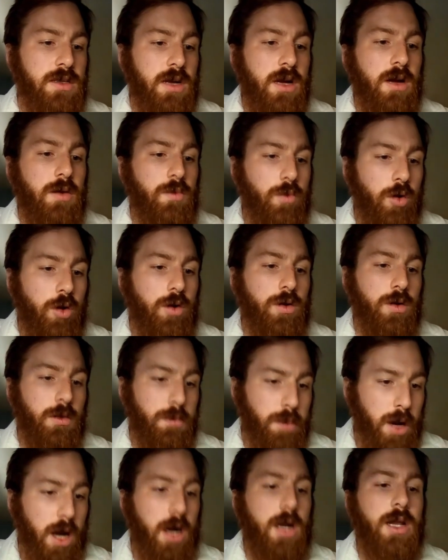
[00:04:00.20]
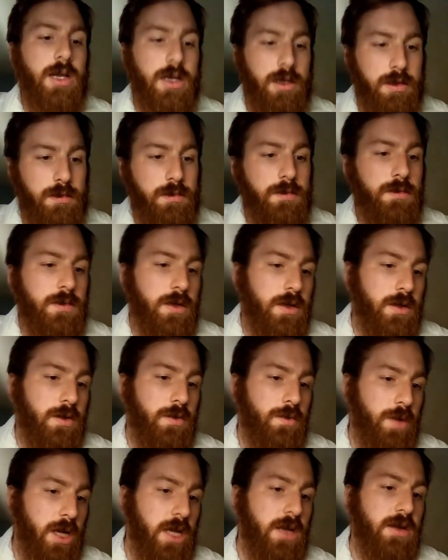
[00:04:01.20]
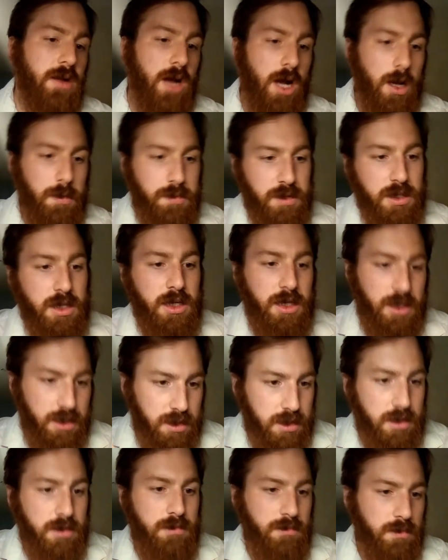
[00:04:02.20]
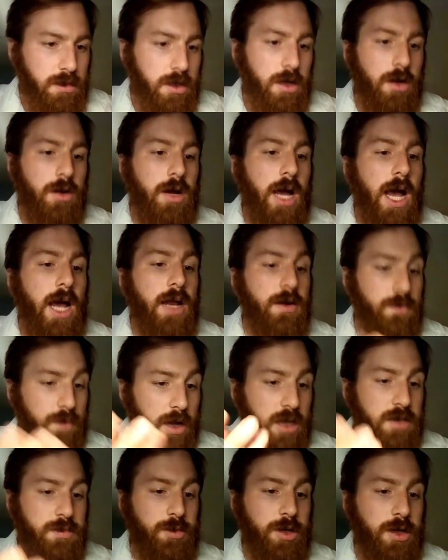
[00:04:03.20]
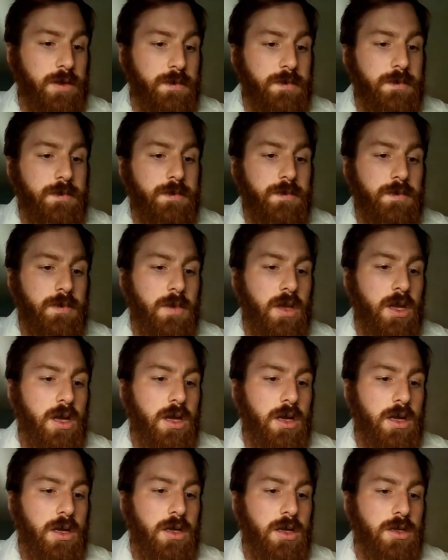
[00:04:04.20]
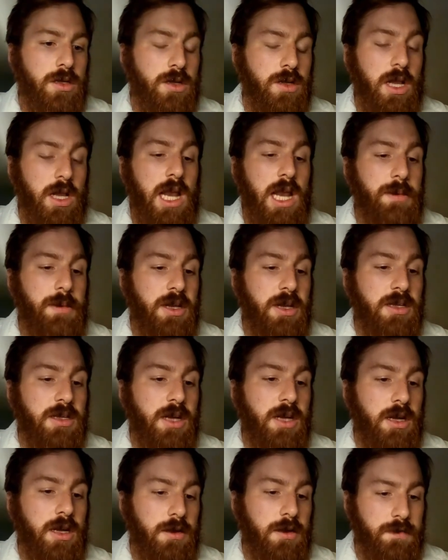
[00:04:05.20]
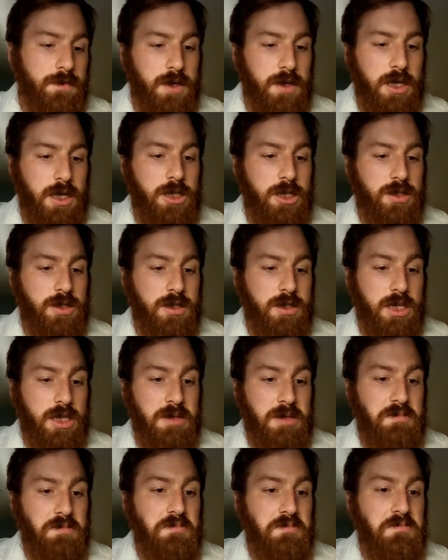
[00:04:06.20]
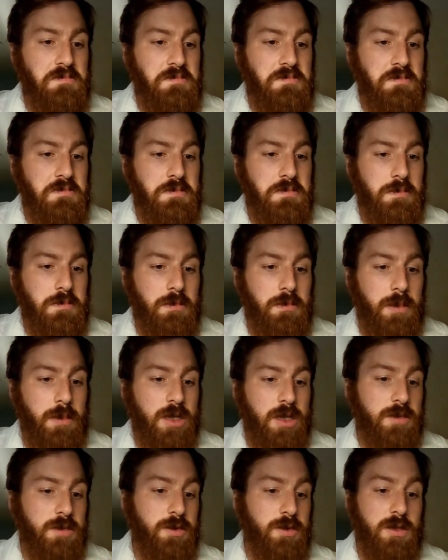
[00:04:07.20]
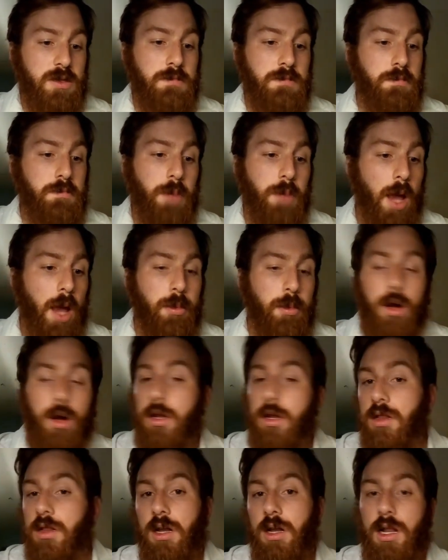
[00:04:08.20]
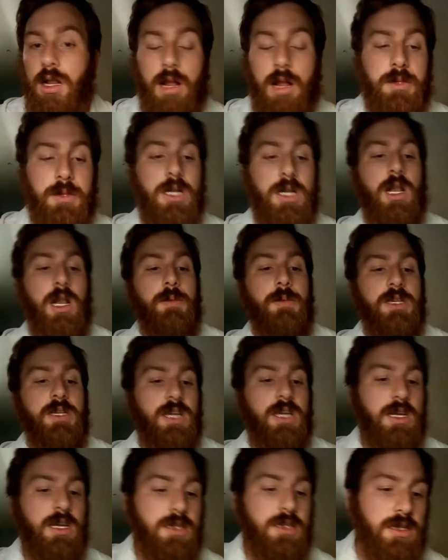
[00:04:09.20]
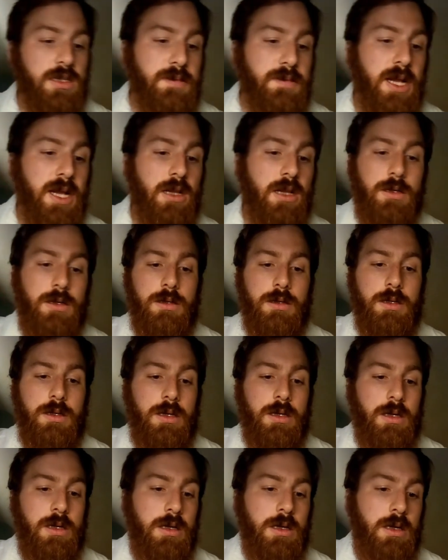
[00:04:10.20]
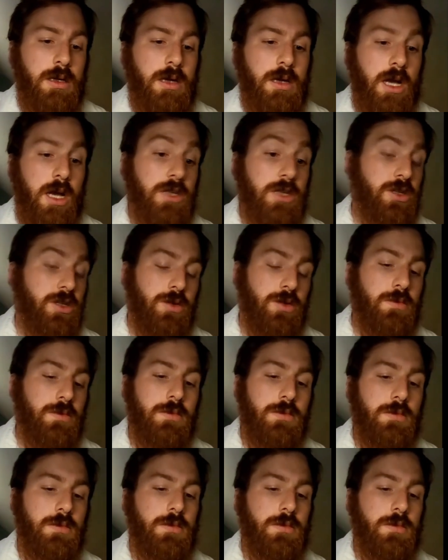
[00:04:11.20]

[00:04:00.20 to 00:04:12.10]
are water, barley, wheat, hops, and yeast, and raspberry. So the lemon is kind of just I suppose, a byproduct. The lemon taste and smell, I assume.